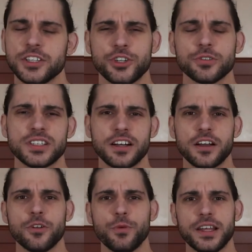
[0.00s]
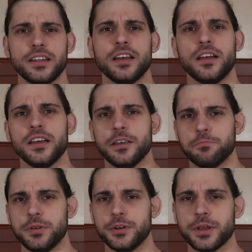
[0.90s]
the show started with
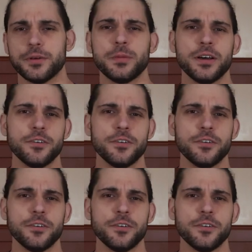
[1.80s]
Imperium